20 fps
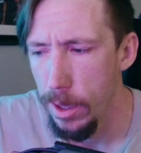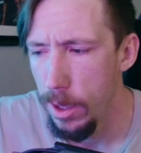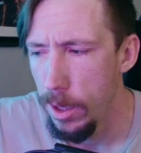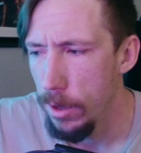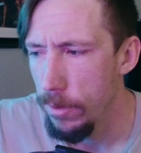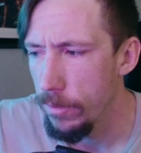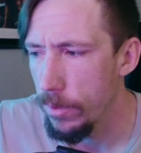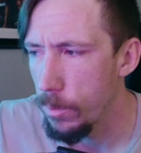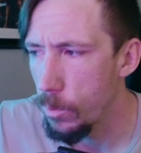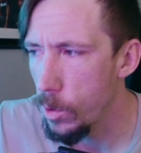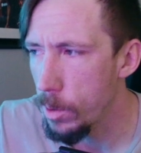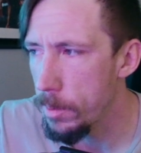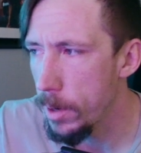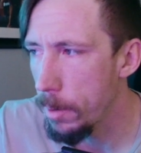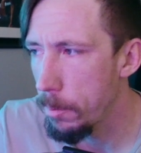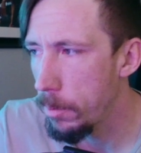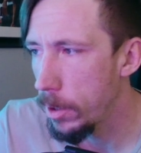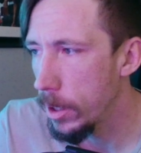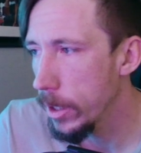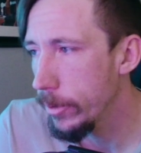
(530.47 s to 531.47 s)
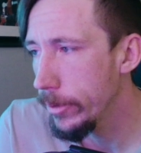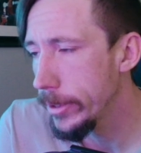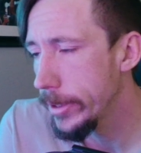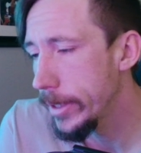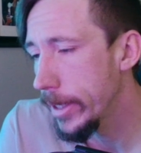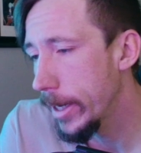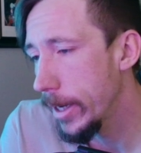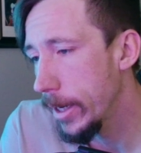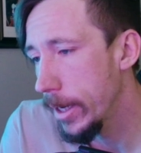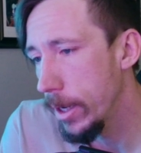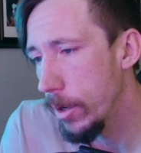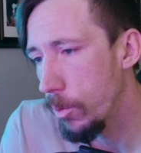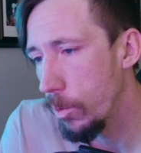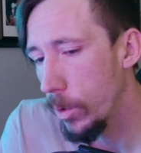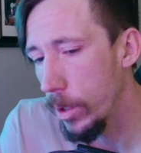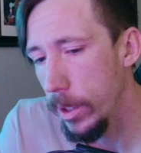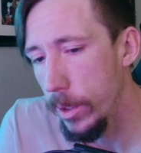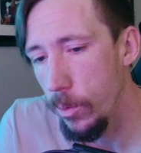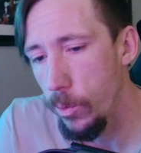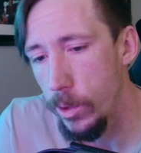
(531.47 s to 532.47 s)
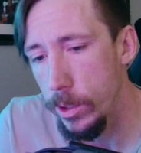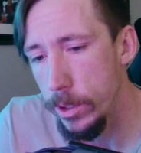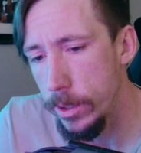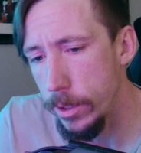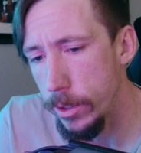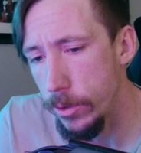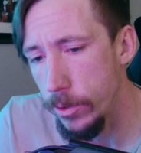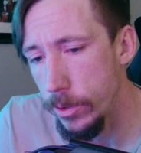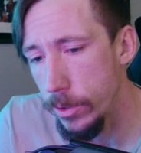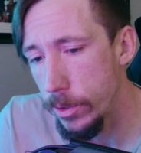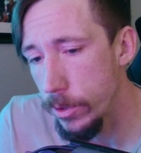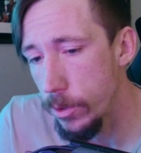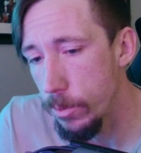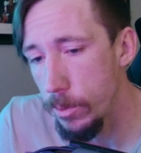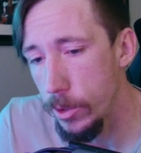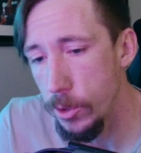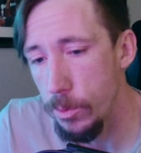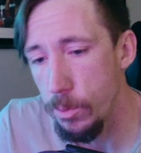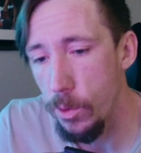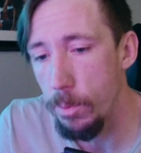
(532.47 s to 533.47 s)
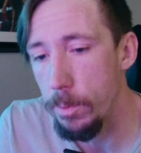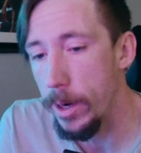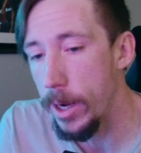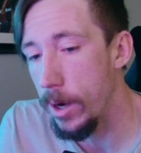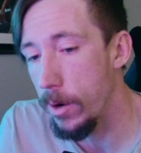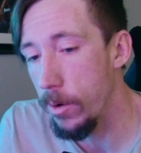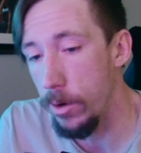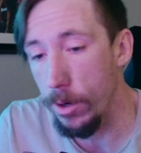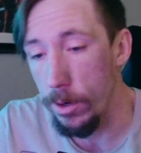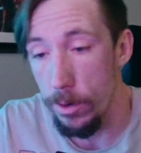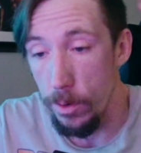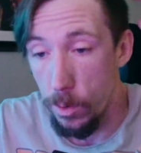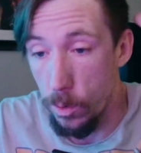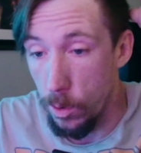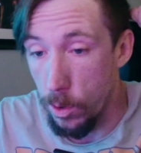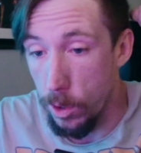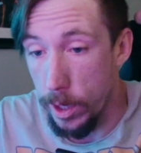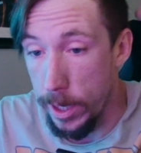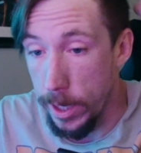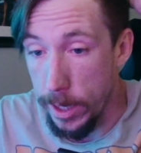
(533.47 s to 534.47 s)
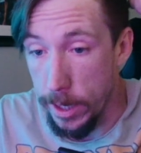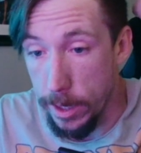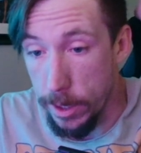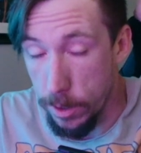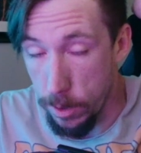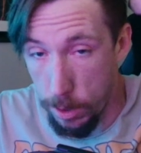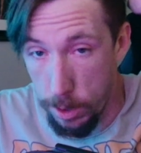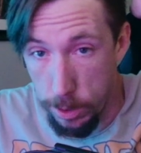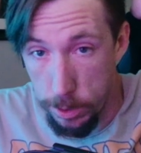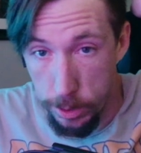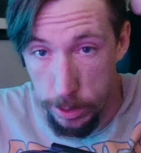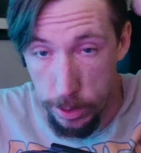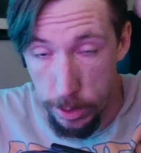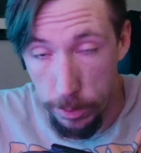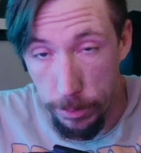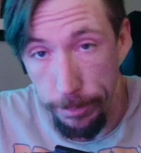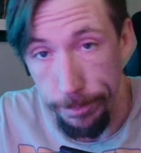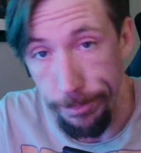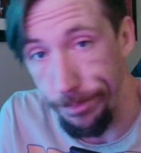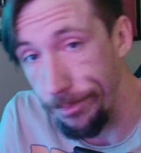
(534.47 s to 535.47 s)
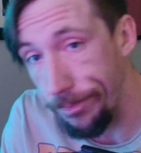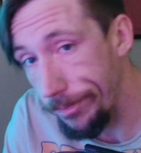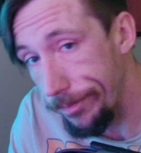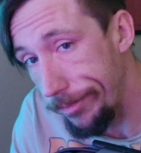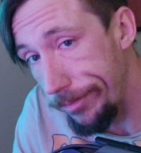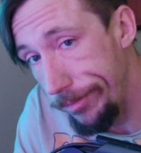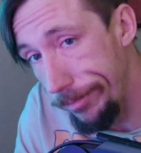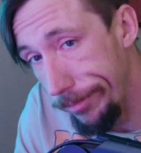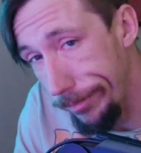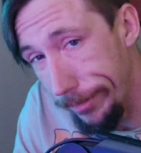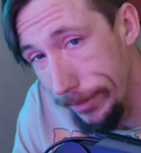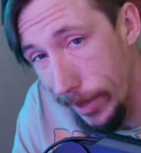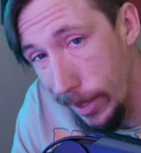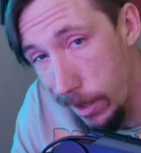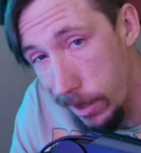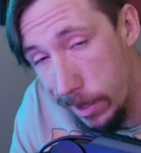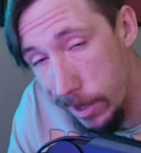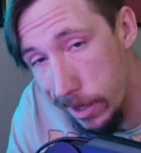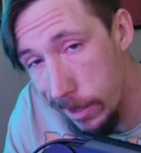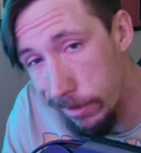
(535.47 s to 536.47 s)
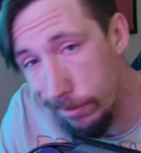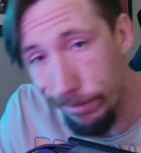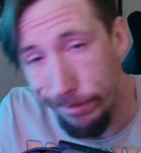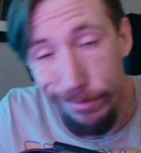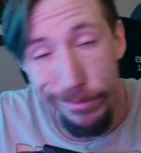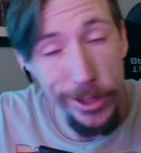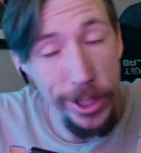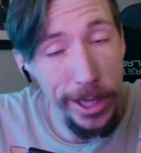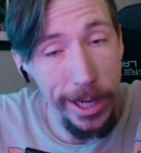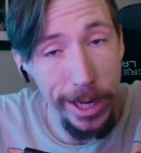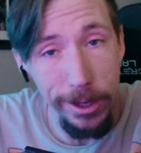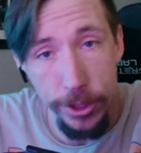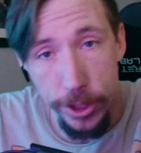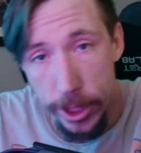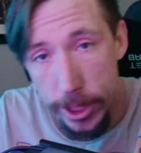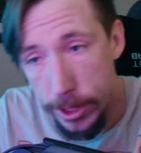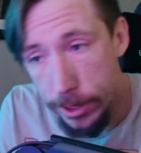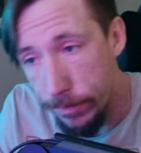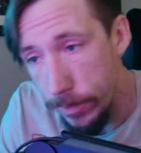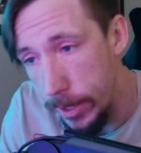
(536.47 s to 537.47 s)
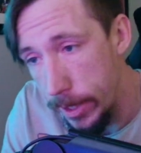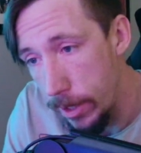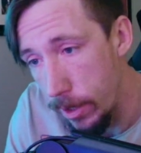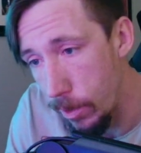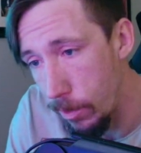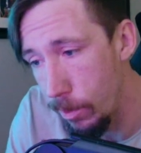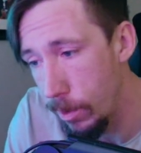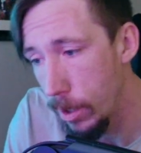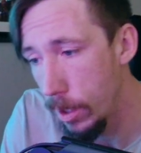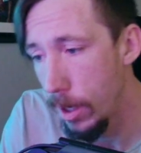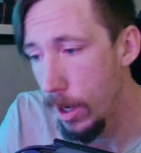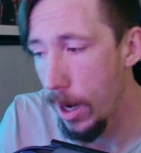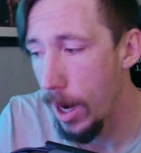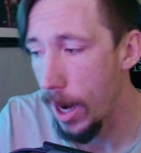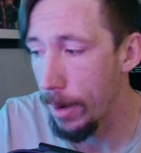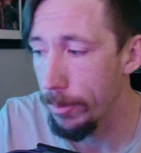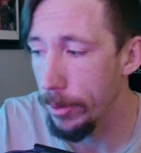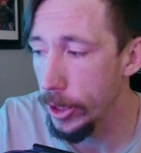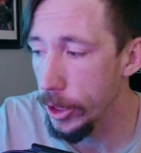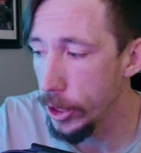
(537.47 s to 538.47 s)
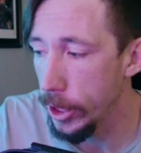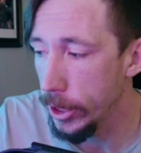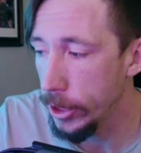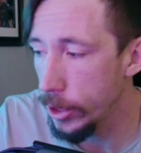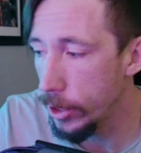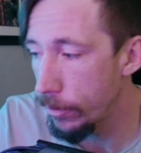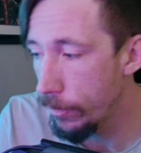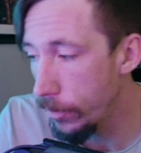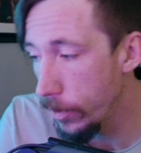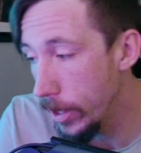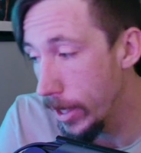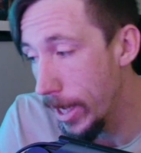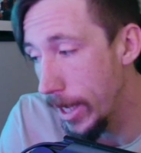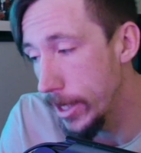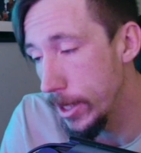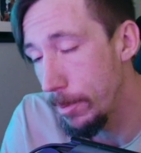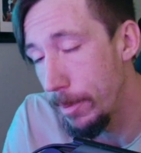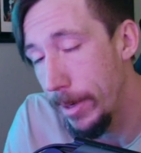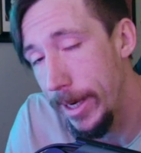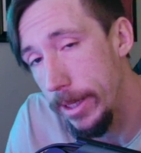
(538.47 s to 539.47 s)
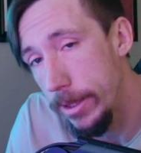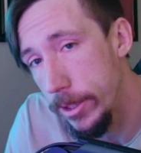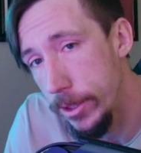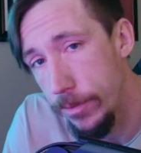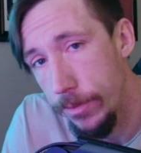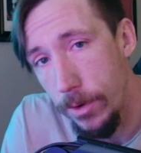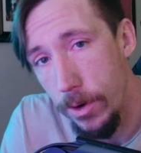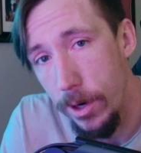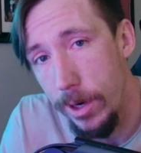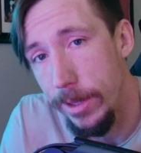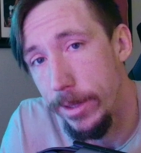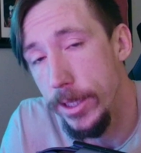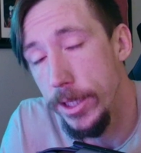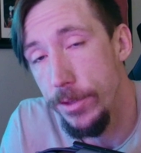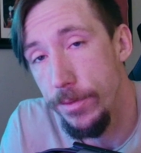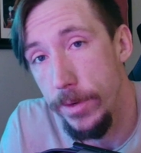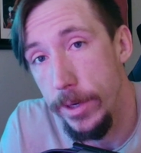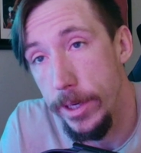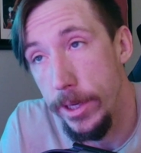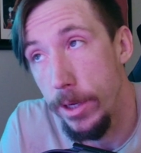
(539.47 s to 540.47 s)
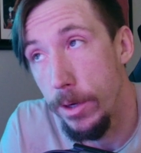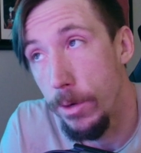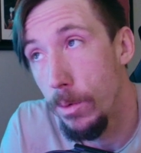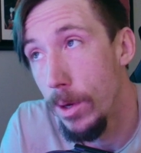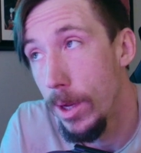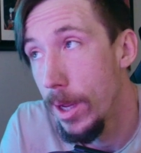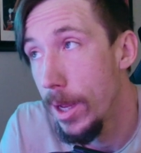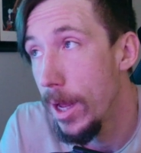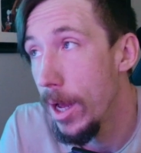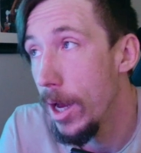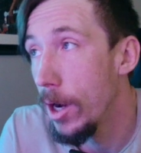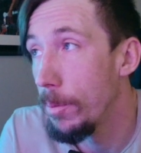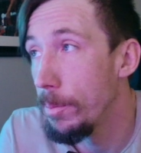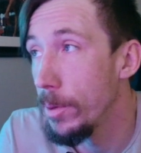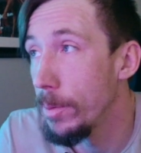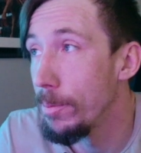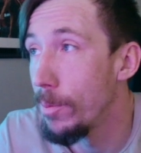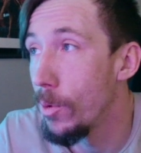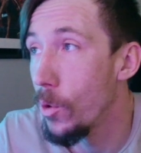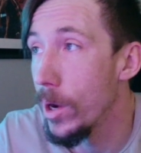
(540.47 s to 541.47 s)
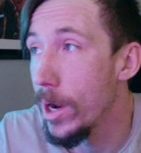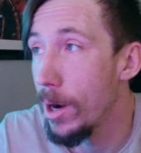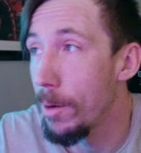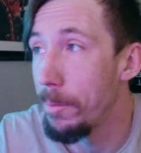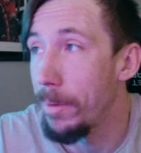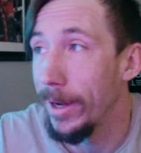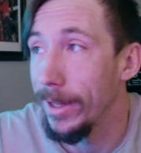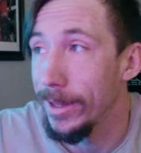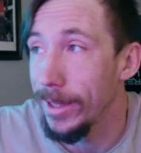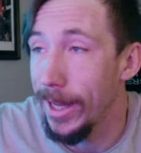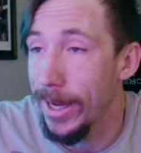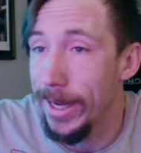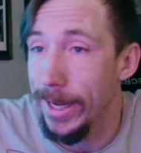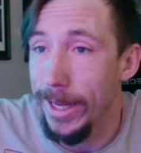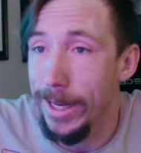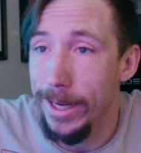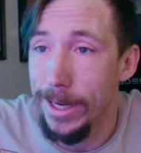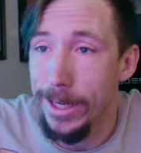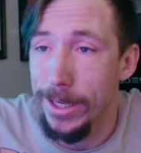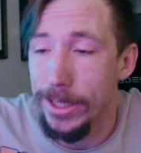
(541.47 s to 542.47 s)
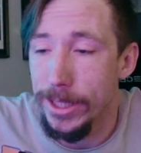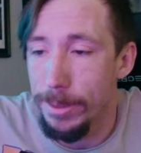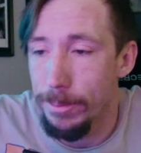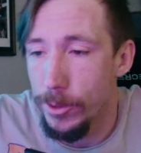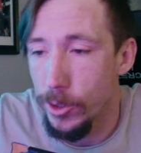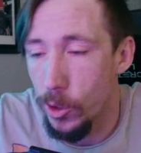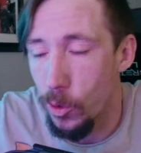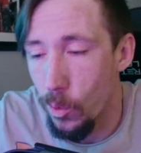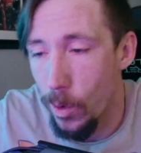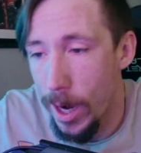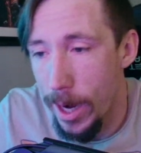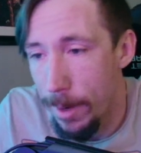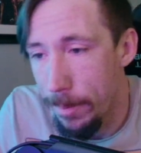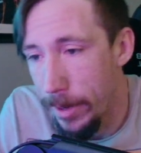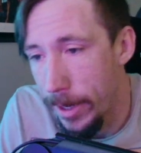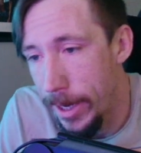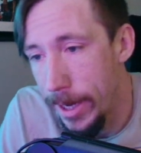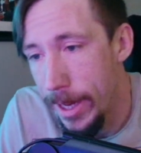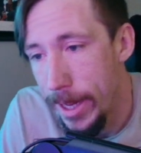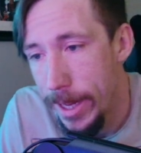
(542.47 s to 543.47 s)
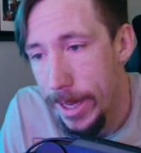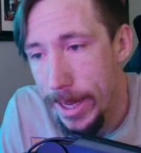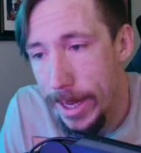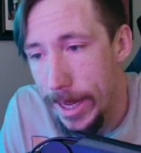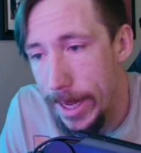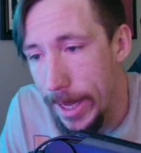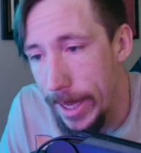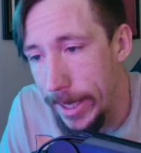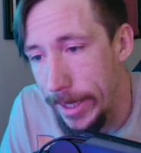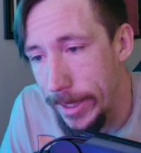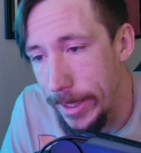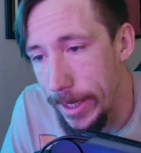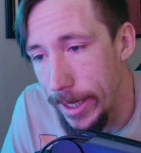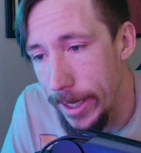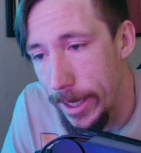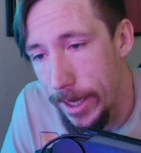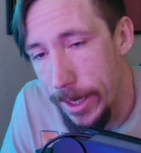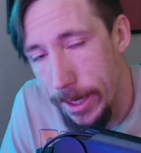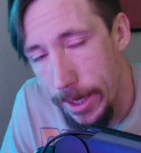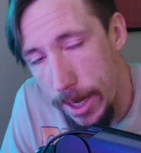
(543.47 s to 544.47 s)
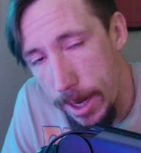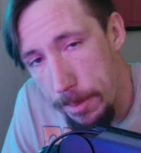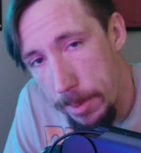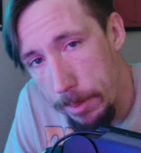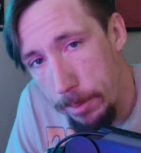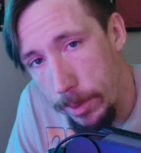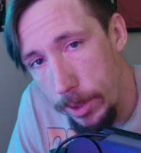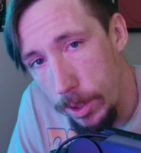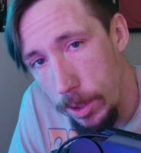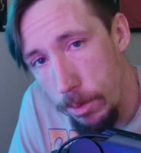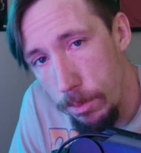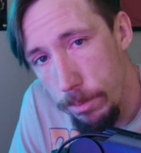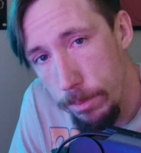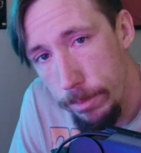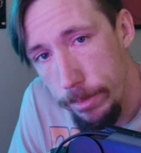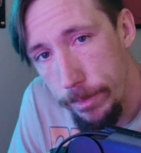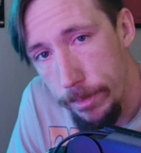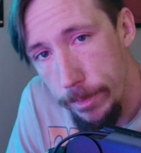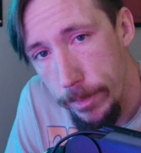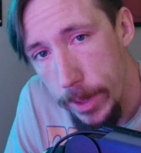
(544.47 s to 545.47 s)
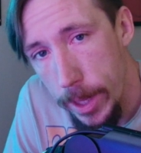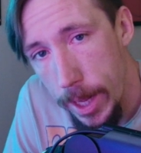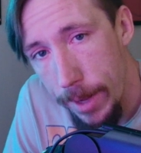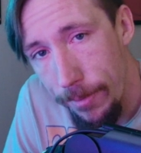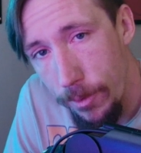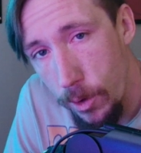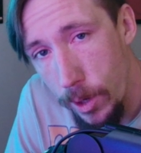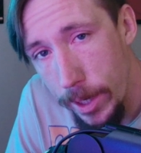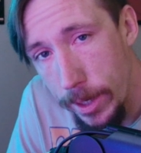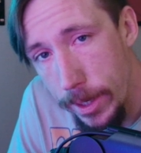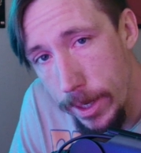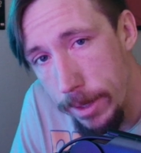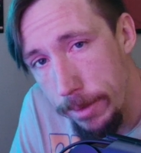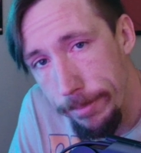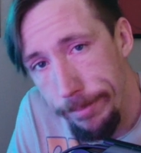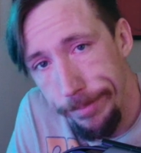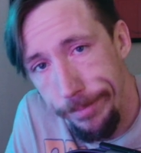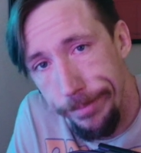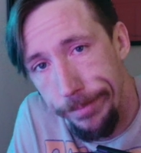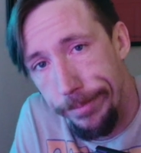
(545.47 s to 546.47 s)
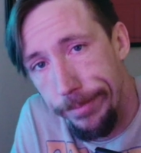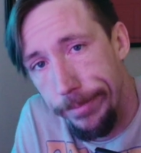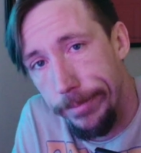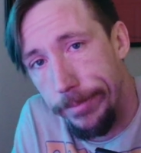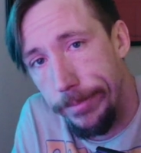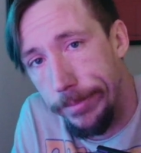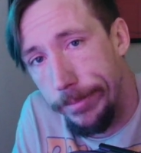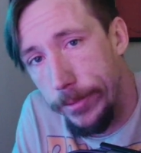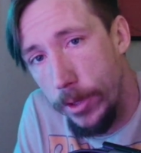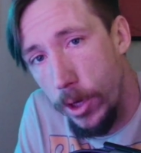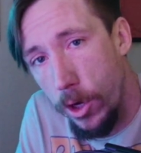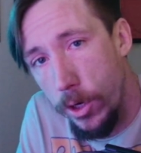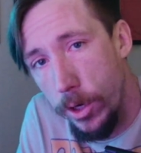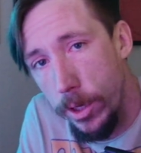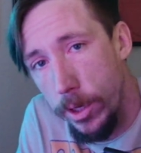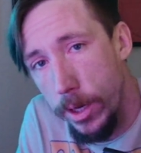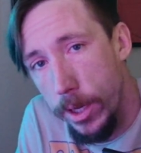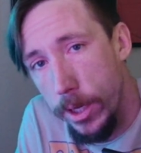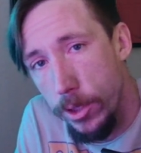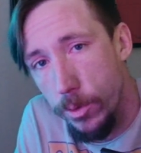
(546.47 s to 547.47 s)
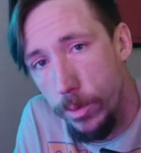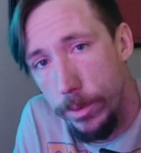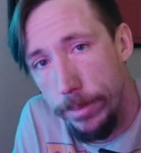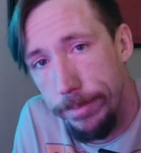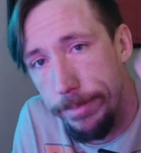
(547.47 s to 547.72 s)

from what my buddy was saying it really wasn't using too much more power or any at all so again check out Jay's video appreciate you if you guys made it this far in video. Help your boy out by liking, subscribing, and uh, comment below. Have a great day. On to the next one.